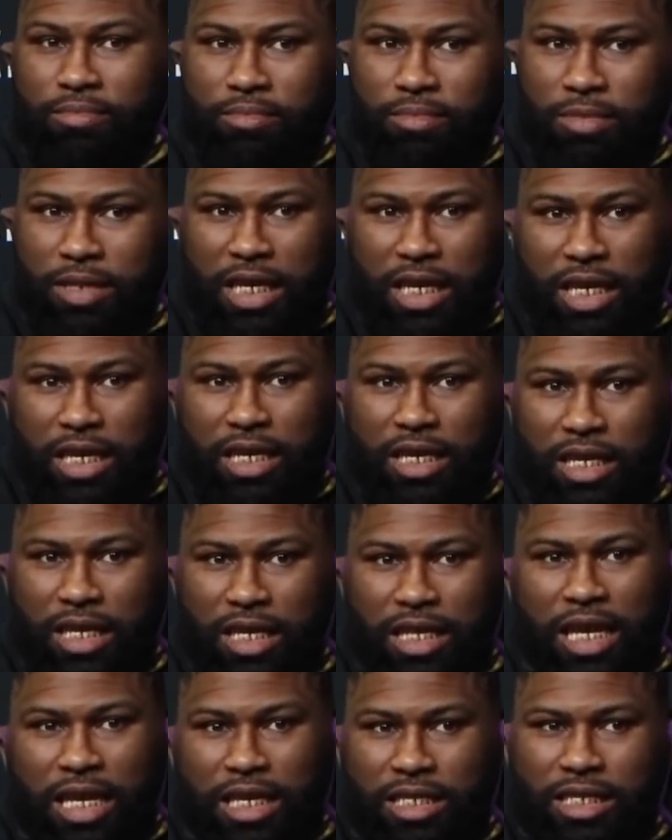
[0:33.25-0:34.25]
yeah,
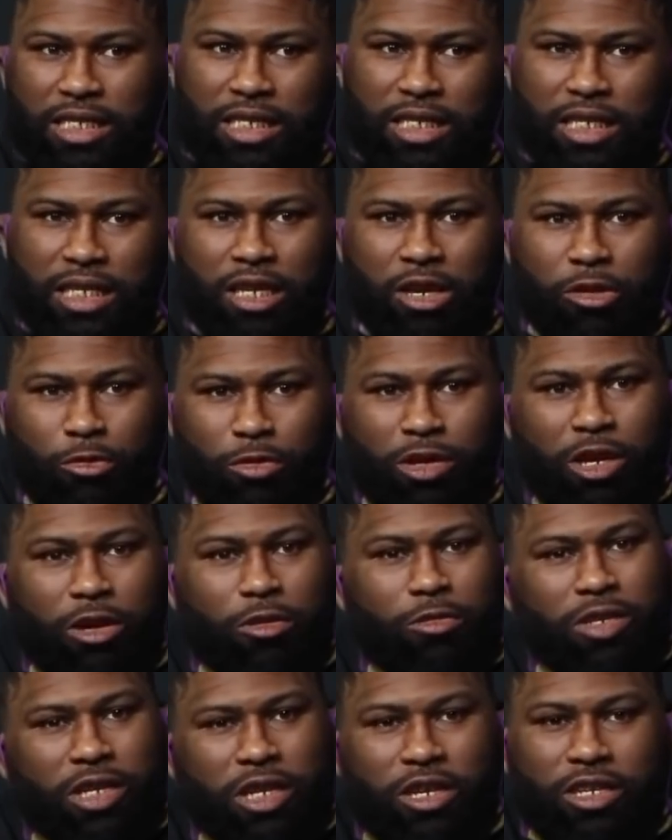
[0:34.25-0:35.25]
that's, we know
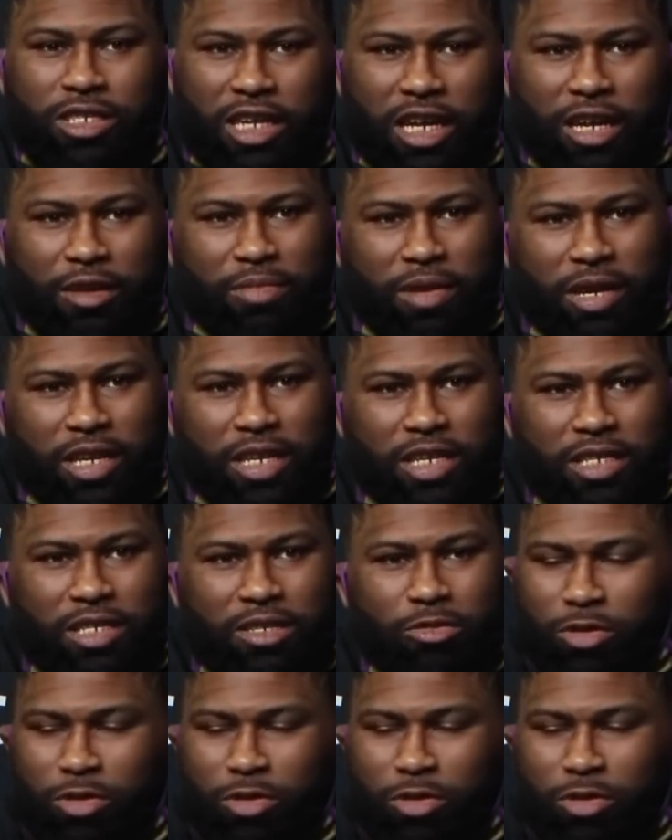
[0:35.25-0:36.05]
what Derrick's game plan is.